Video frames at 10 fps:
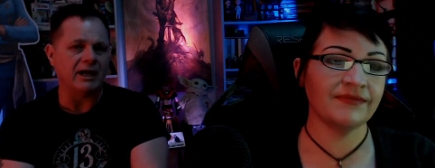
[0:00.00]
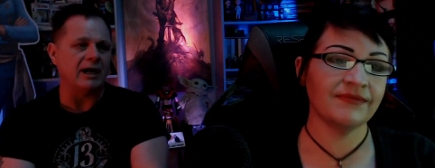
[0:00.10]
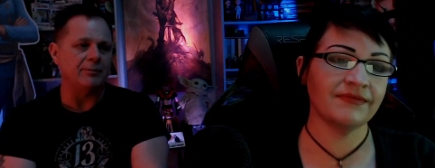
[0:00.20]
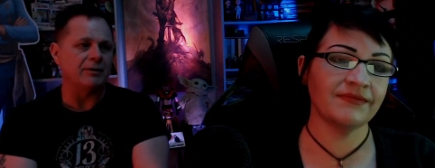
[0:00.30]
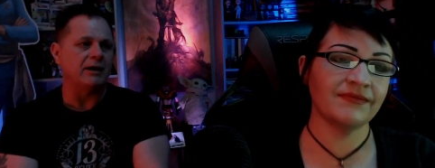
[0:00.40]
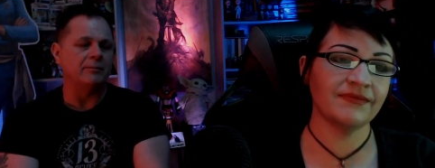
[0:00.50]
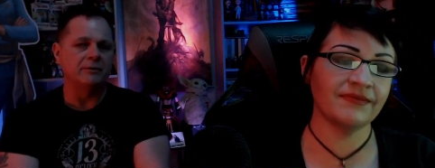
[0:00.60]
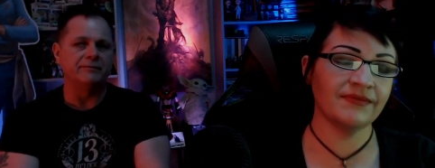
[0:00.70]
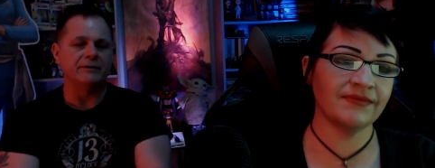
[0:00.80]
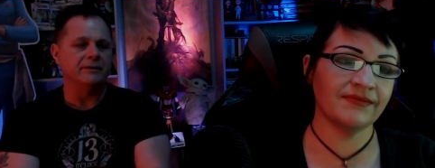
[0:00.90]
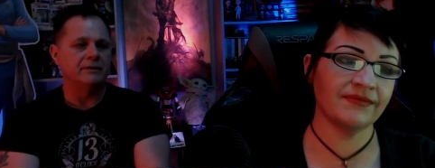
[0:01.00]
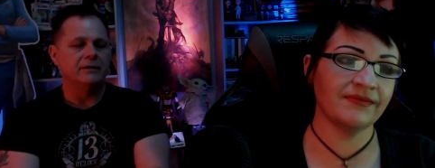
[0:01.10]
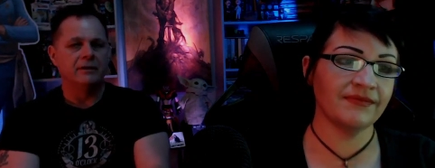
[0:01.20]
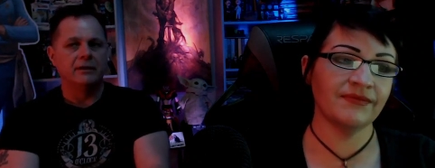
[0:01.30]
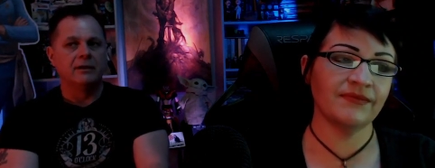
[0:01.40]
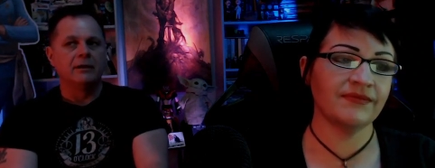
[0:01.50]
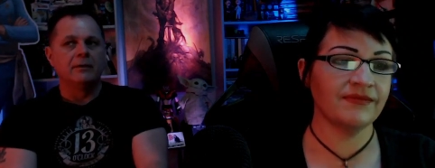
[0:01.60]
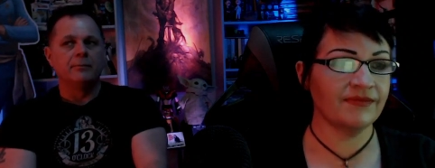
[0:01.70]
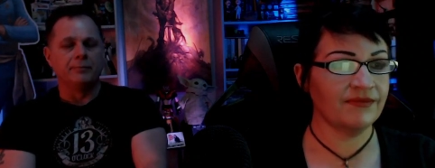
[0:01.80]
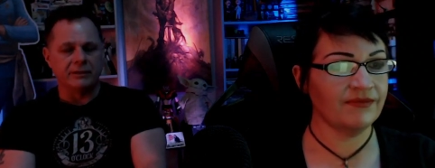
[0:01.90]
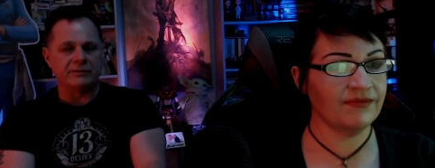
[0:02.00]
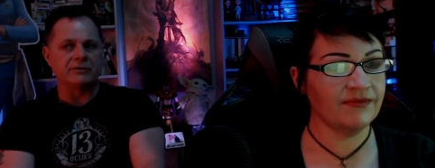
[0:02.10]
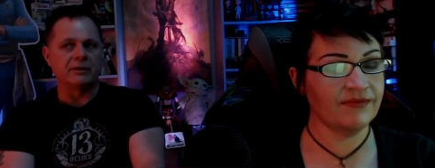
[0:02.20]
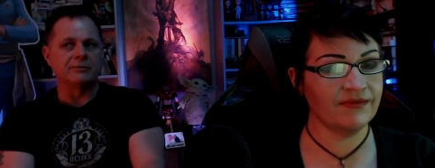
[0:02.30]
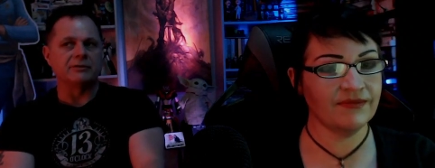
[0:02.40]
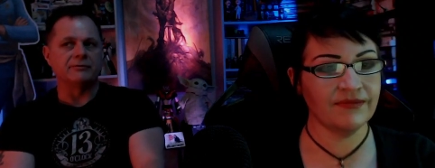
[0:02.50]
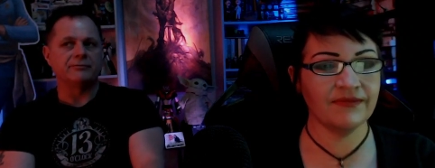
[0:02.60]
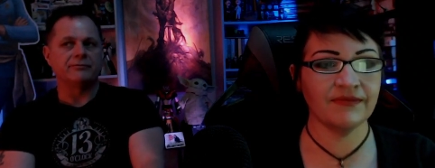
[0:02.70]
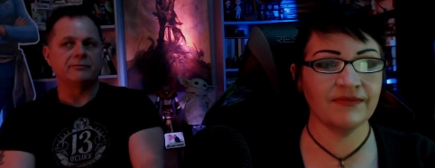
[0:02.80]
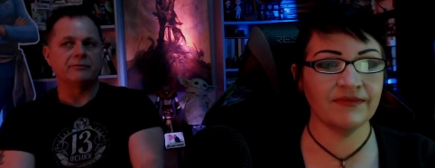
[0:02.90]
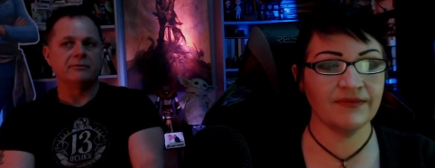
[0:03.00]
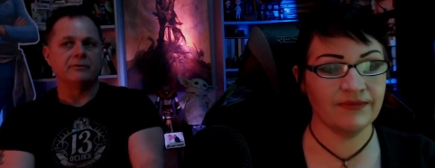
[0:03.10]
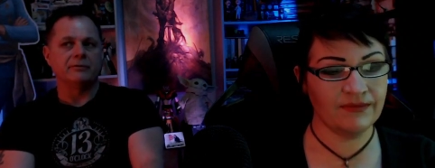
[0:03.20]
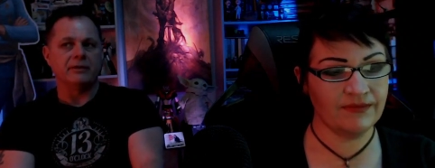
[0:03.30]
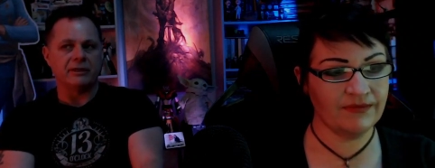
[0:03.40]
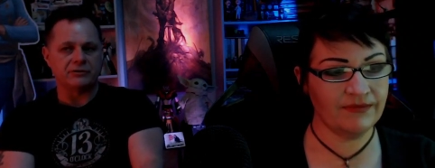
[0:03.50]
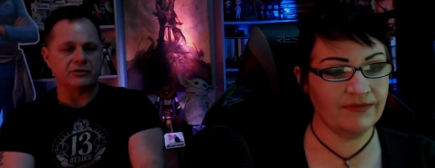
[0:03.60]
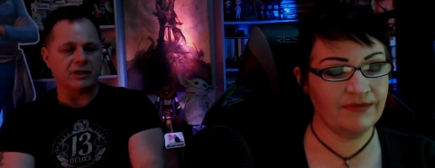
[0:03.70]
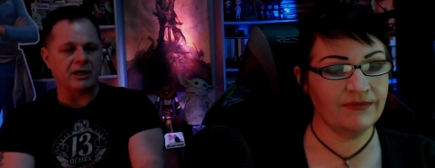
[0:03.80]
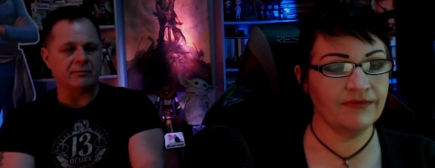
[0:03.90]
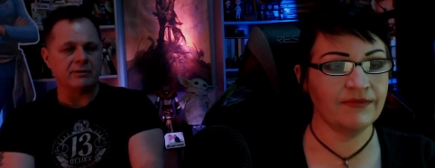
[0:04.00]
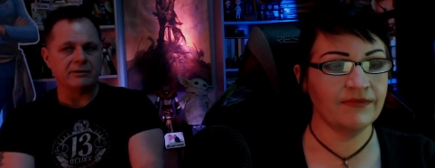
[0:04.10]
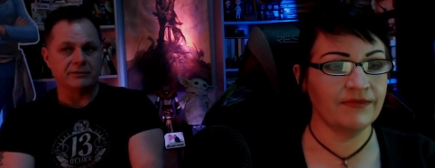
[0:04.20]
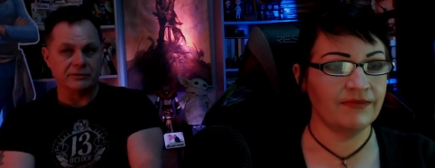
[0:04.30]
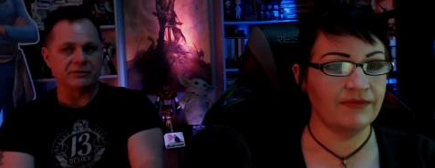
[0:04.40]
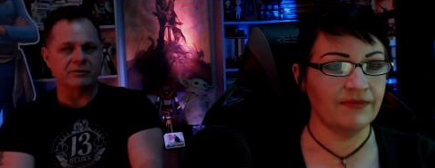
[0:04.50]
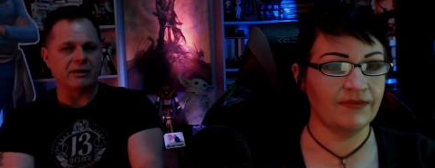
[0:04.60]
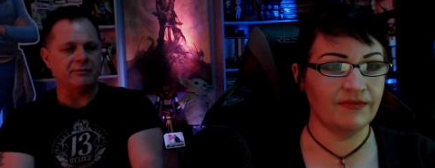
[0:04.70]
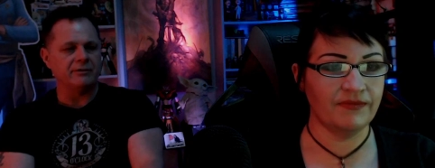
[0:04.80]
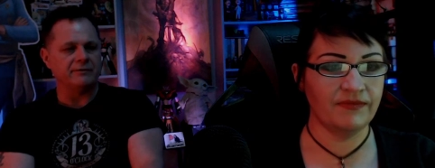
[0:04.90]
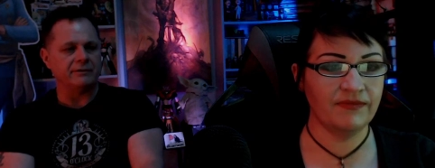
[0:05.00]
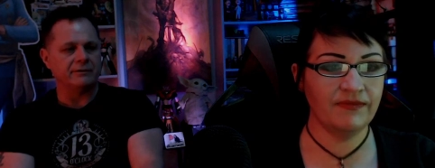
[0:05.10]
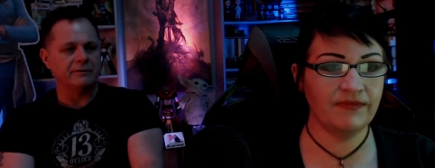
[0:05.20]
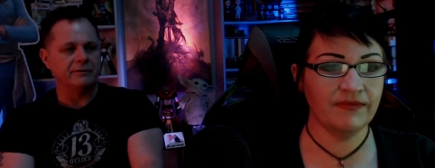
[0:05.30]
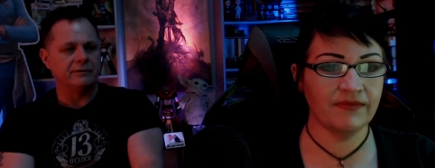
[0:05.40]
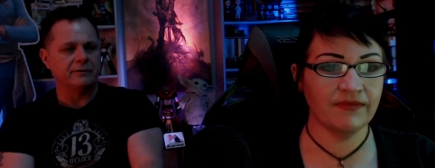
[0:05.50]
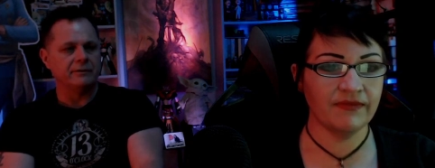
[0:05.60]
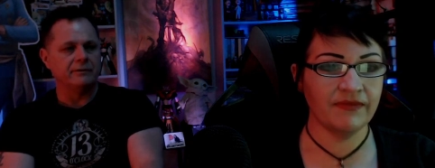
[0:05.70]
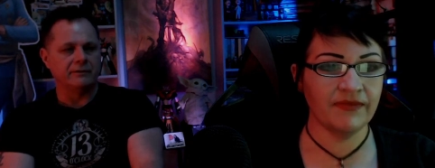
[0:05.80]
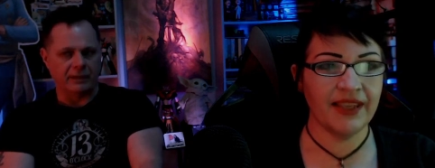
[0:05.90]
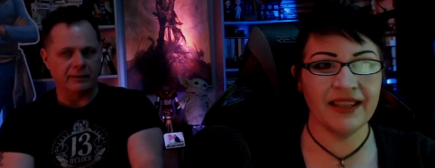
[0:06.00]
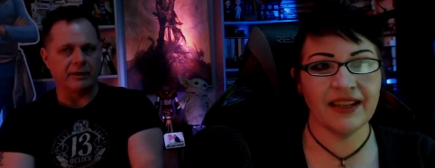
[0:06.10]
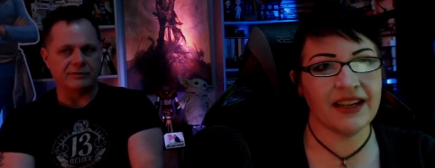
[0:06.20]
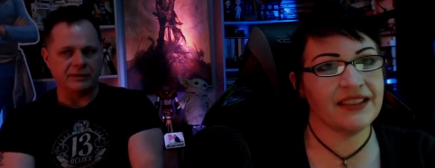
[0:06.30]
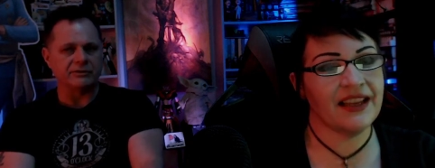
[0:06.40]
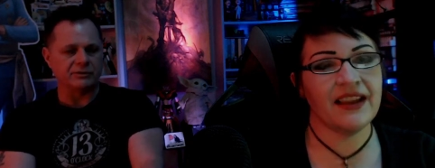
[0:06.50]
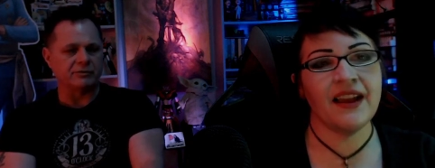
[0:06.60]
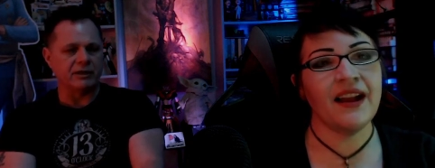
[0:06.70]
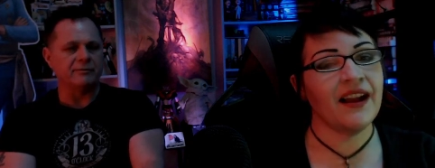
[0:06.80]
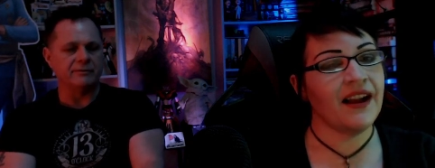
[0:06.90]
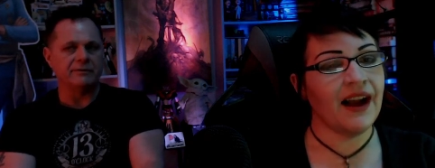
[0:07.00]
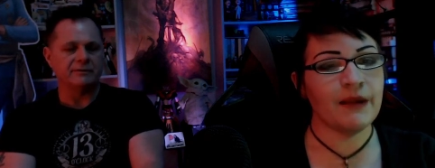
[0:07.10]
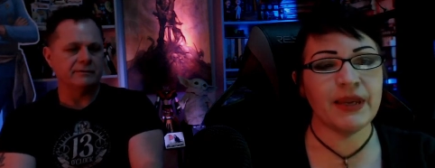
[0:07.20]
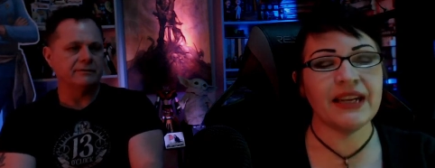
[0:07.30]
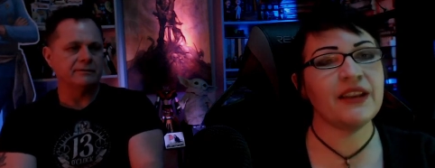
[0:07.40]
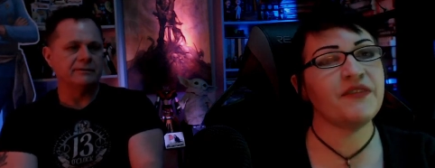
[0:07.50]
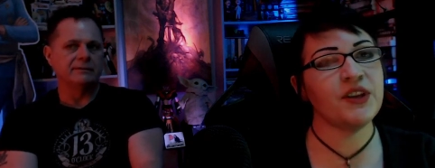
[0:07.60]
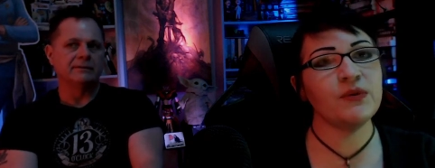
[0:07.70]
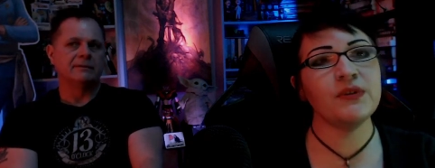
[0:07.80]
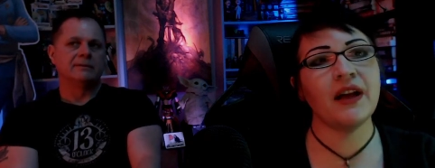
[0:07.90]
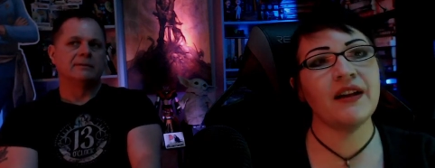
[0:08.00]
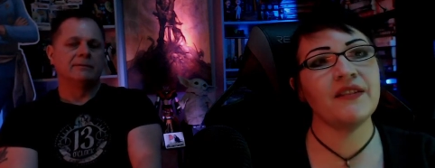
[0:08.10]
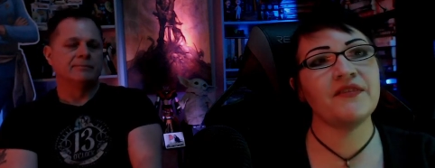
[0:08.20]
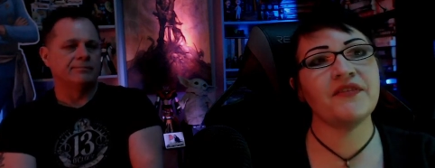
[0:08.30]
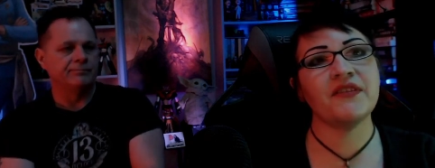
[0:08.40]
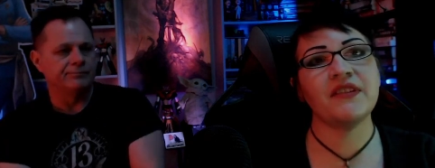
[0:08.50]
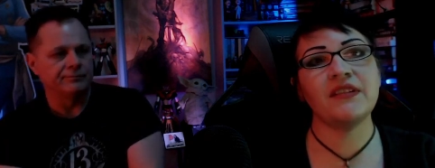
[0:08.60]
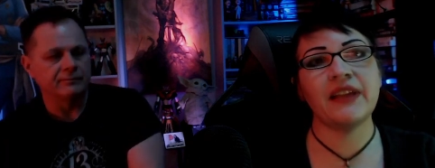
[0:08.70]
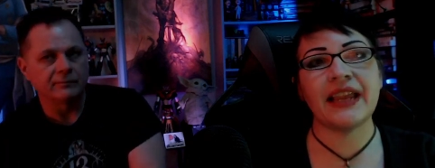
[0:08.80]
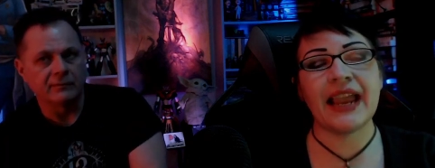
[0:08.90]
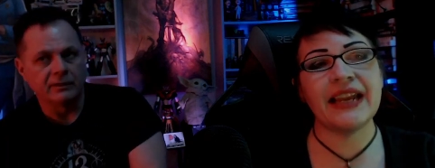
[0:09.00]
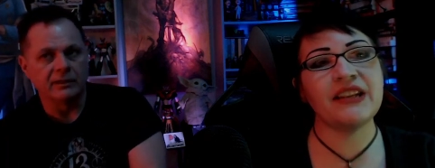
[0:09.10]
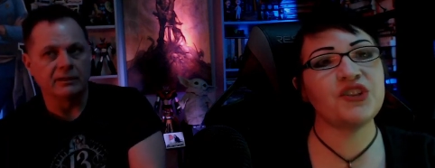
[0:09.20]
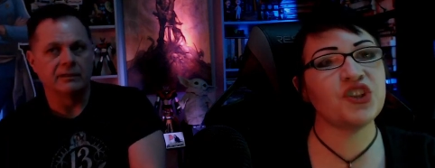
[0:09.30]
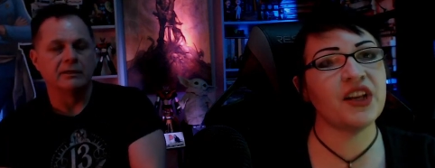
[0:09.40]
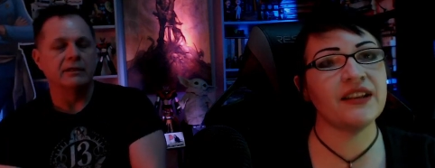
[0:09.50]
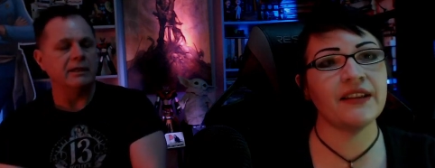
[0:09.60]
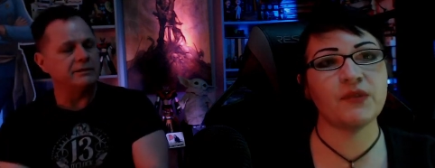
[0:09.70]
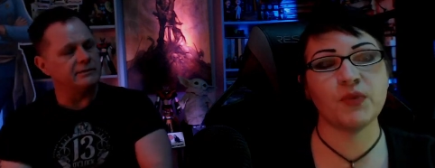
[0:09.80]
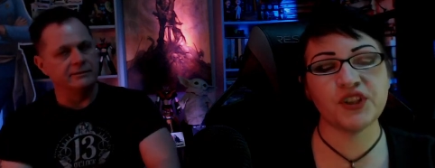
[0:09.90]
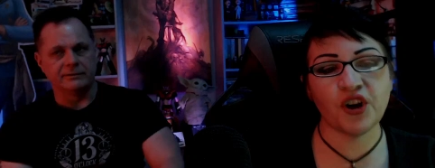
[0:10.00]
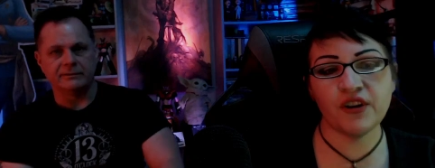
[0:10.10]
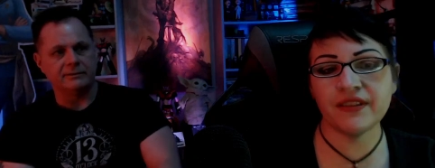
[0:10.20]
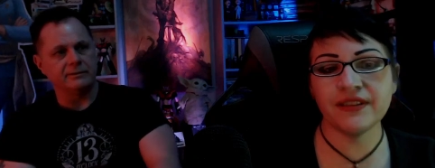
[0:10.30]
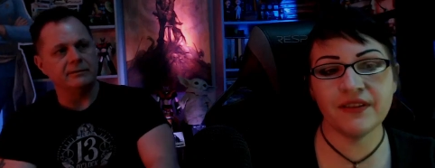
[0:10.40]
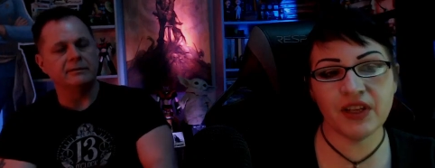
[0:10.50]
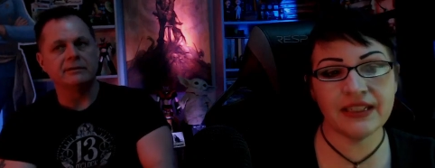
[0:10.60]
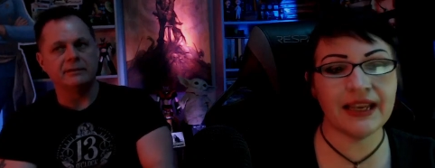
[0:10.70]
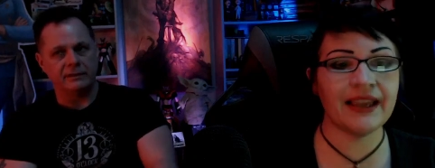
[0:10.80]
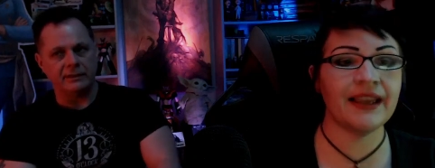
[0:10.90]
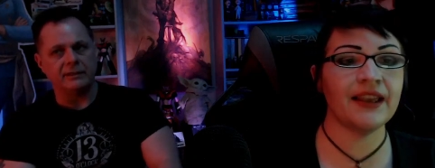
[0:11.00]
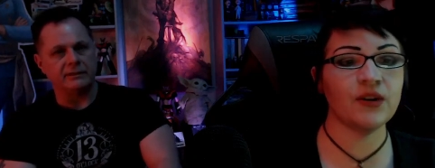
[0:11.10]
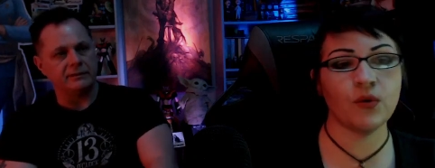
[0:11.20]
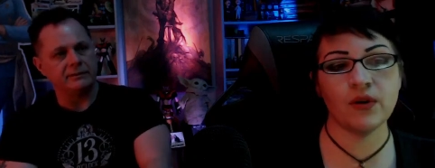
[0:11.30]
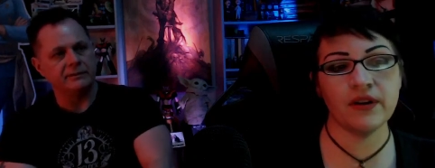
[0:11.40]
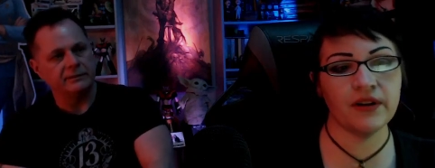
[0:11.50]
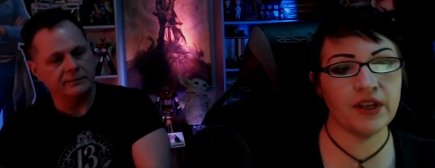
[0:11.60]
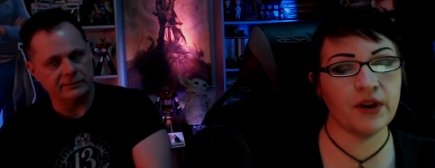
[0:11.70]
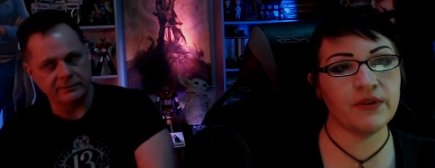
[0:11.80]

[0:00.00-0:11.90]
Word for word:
Speaker 1: highbrow movie. But in terms of its genre, this is a great movie.
Speaker 2: Yeah, like I, I said, this is a great movie. I mean, if you love like 80s shit like it's, Return of the Living Dead yeah. or you know